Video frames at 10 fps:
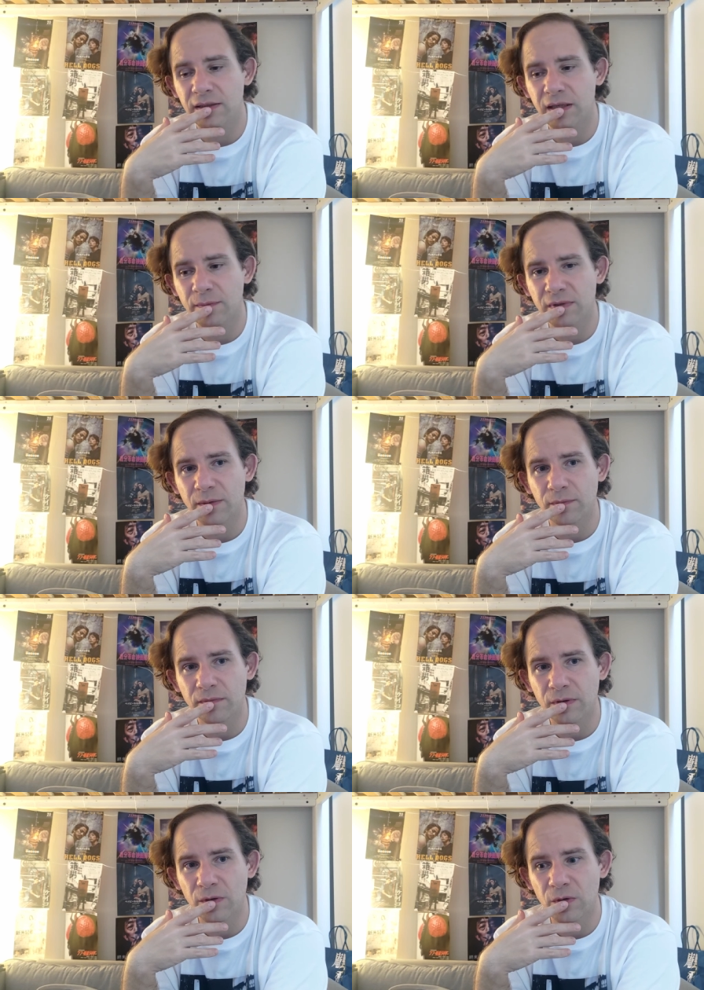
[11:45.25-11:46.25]
There's some
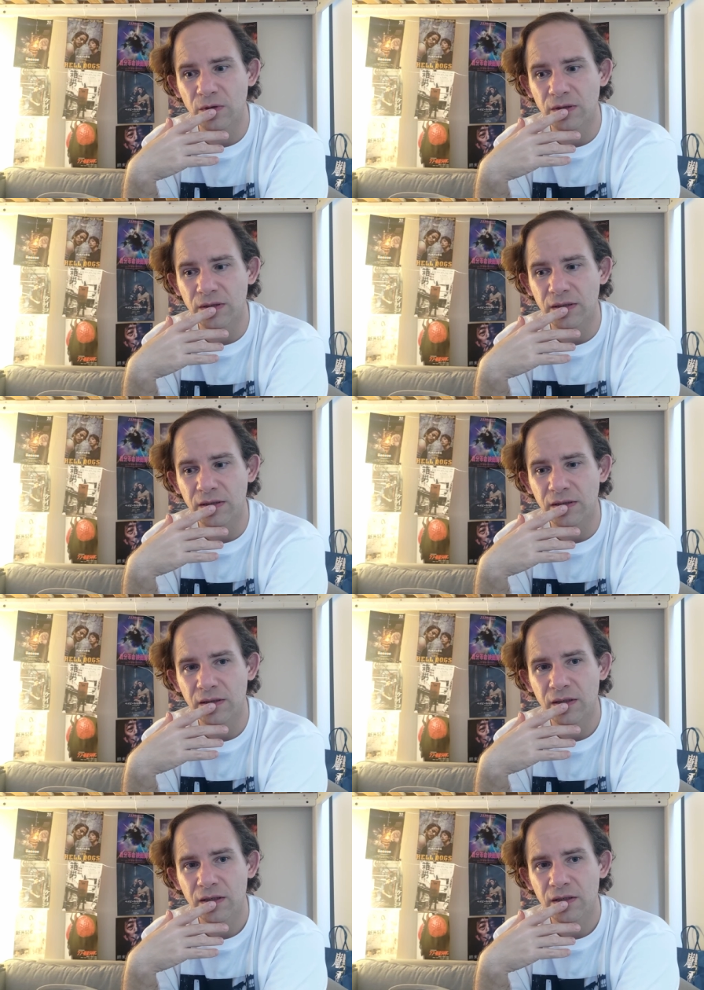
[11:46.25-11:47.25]
some good uh,
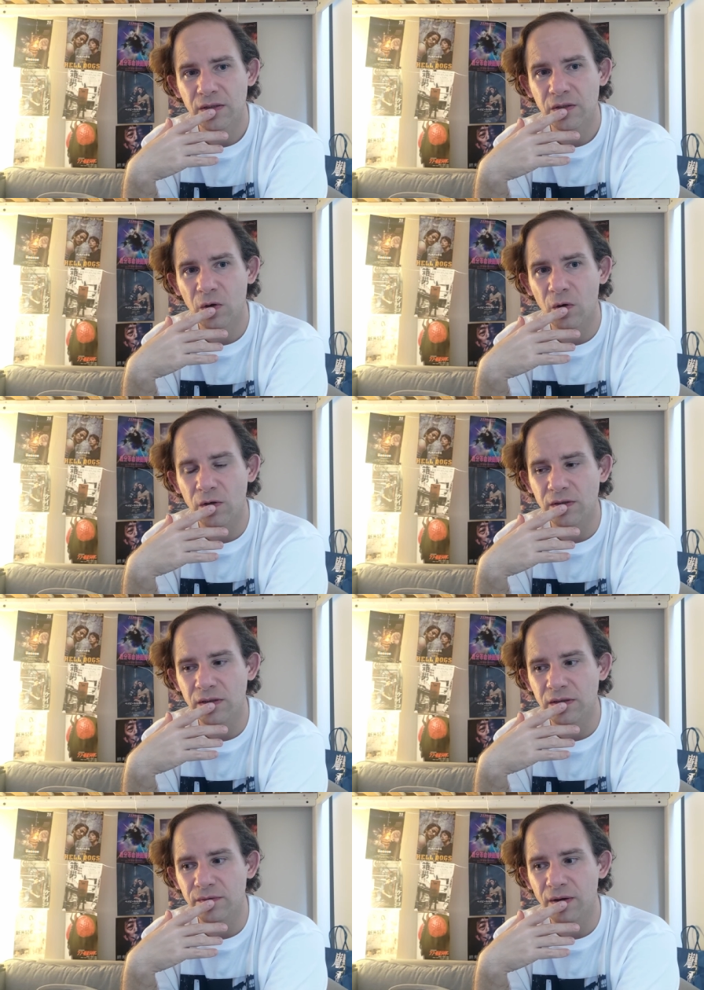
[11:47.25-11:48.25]
songs.
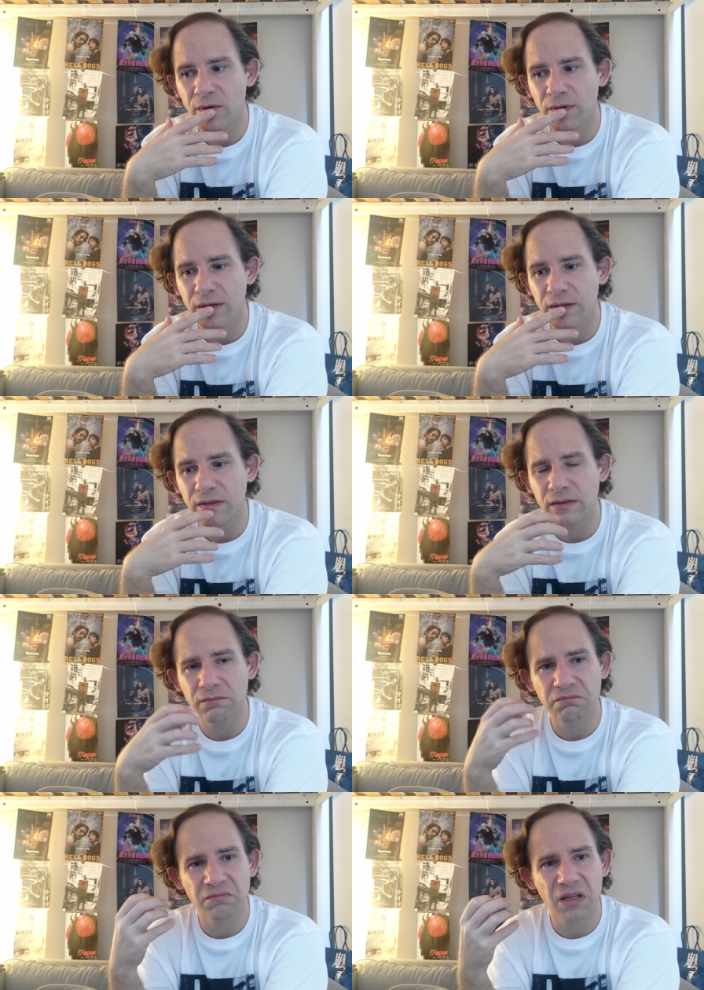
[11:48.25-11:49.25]
It's
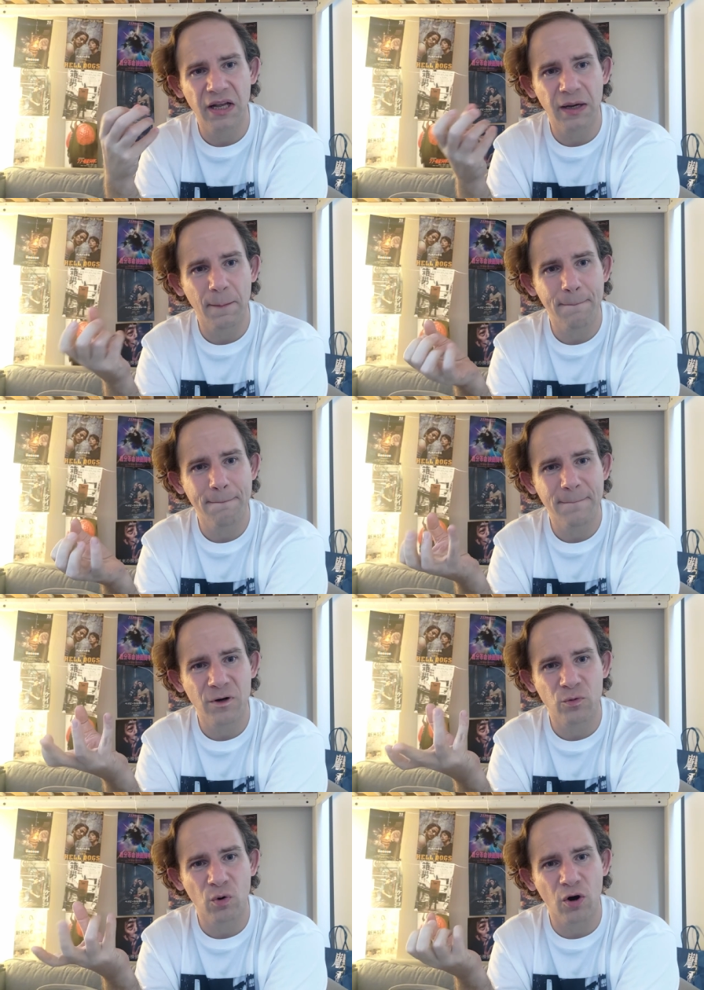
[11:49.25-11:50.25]
very like
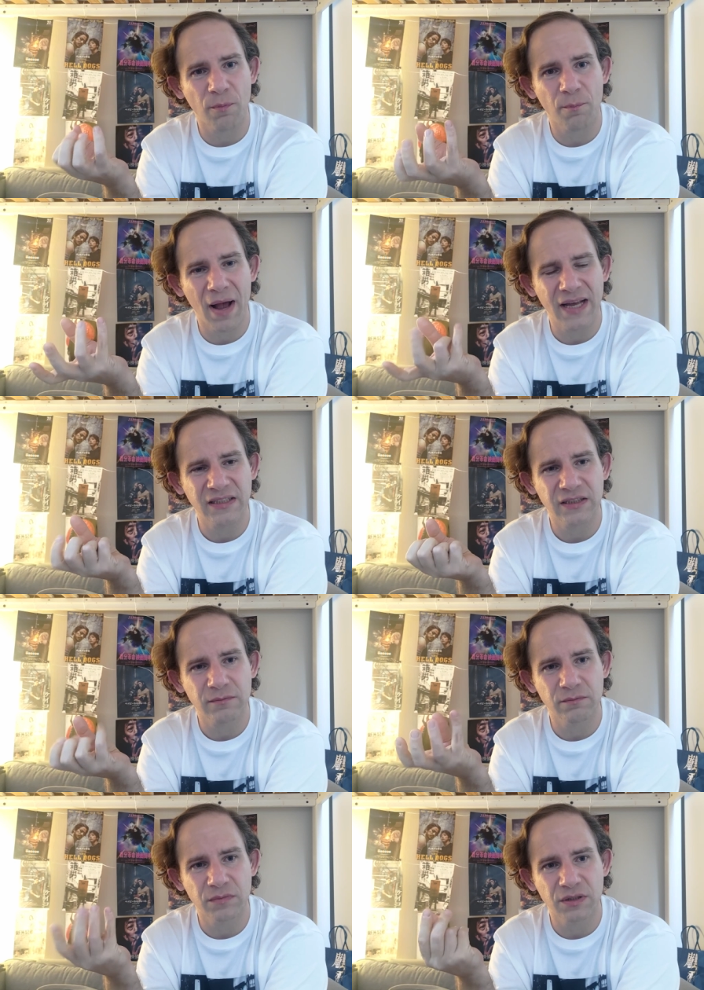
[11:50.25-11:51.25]
rock band
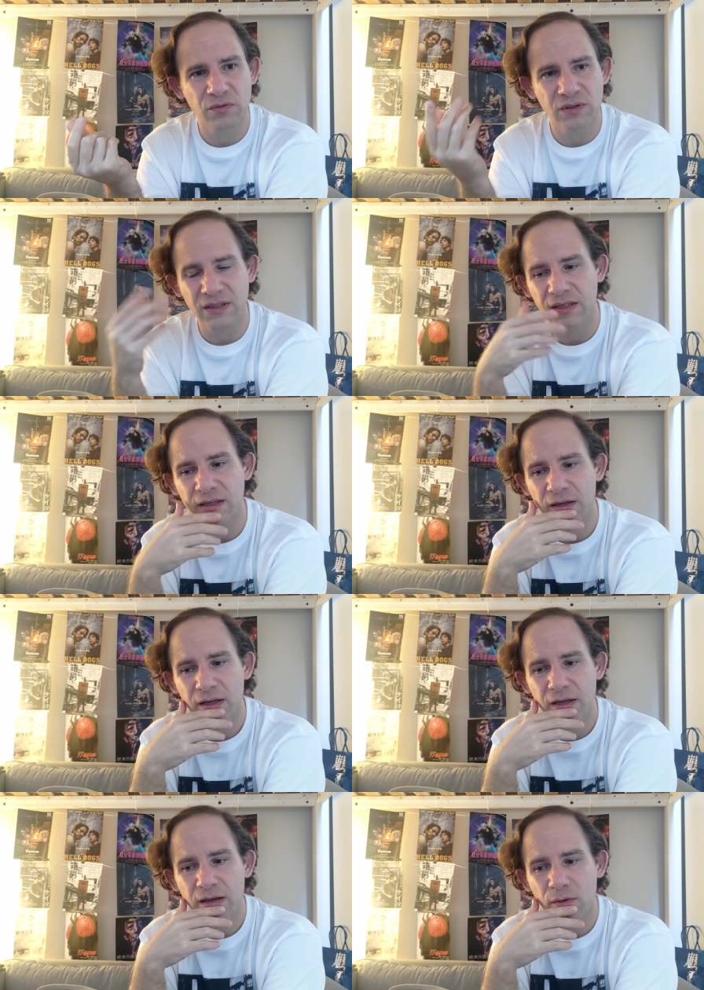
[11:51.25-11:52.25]
music,
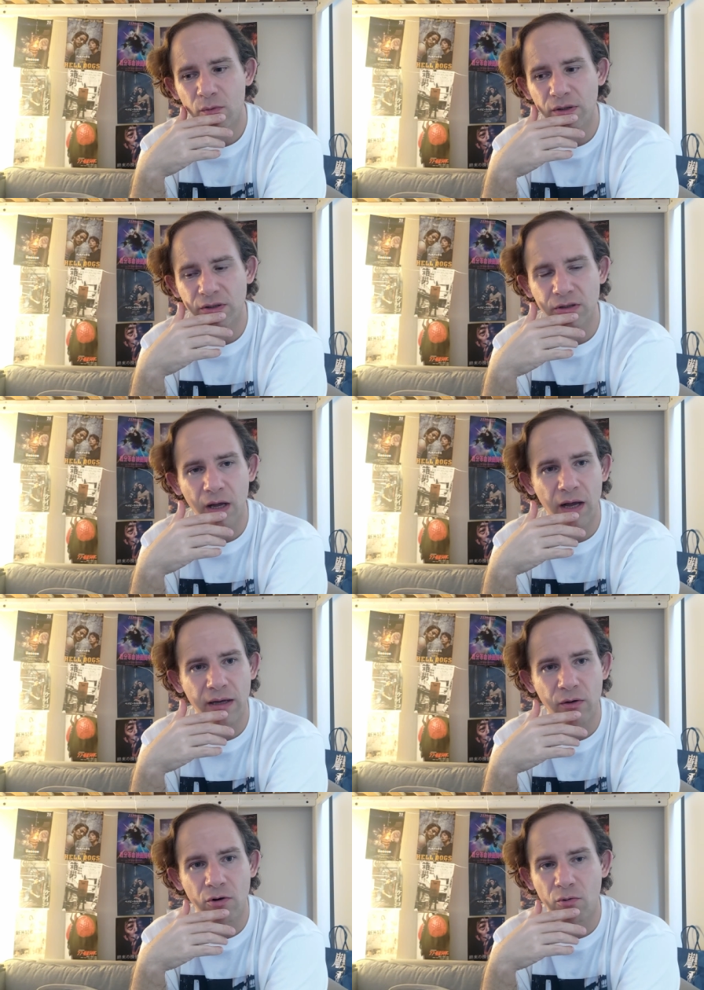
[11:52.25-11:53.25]
which
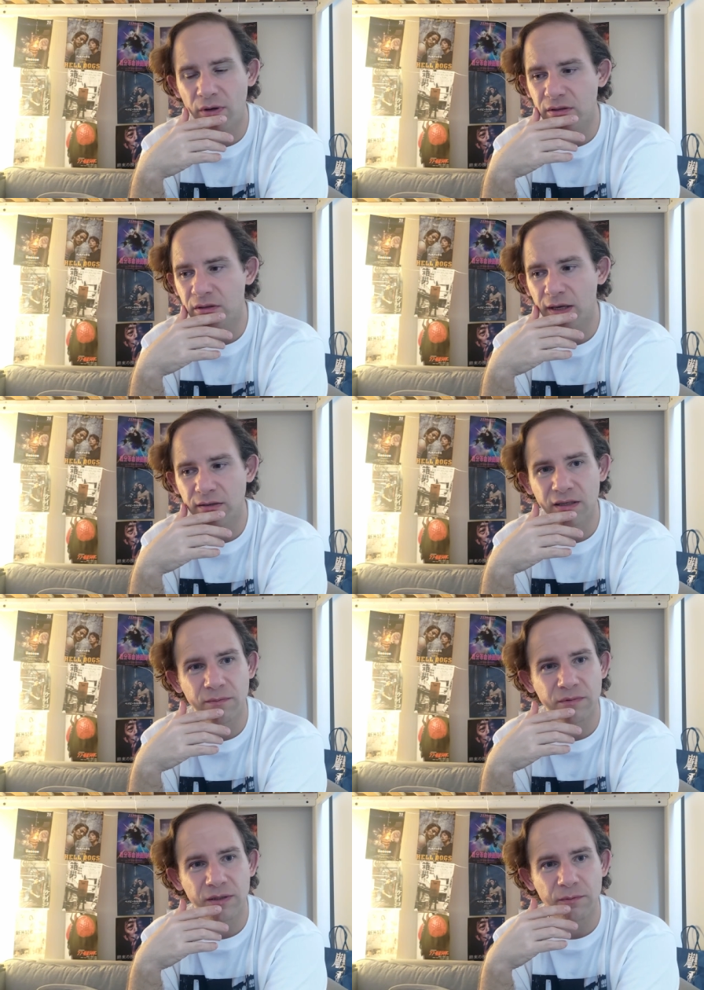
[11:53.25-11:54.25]
I always like.
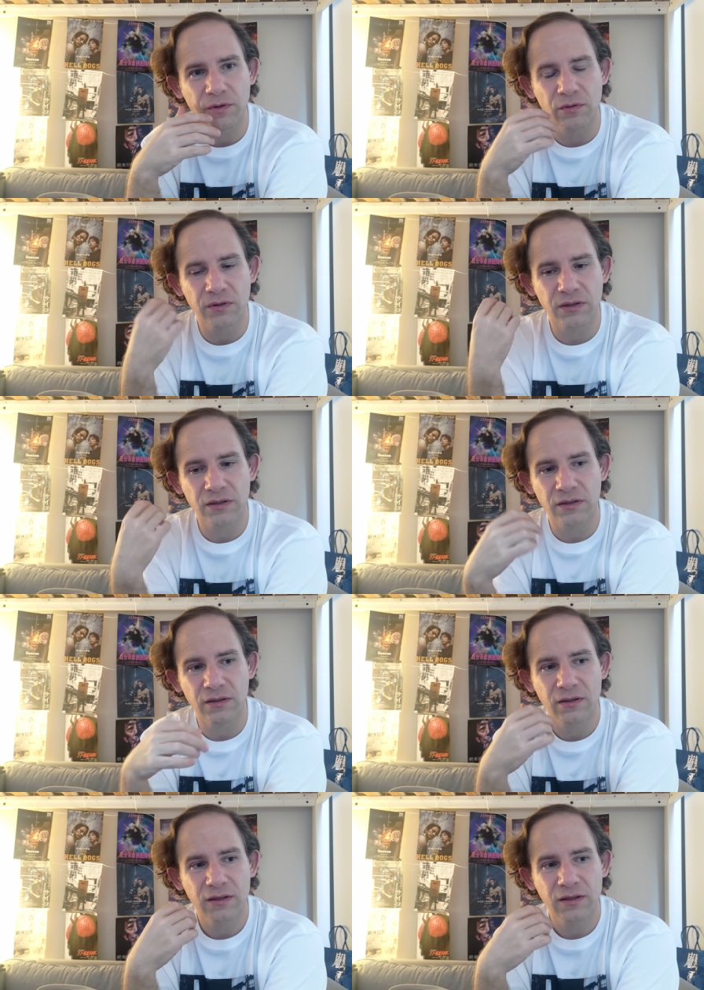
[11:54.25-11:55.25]
Some some good uh,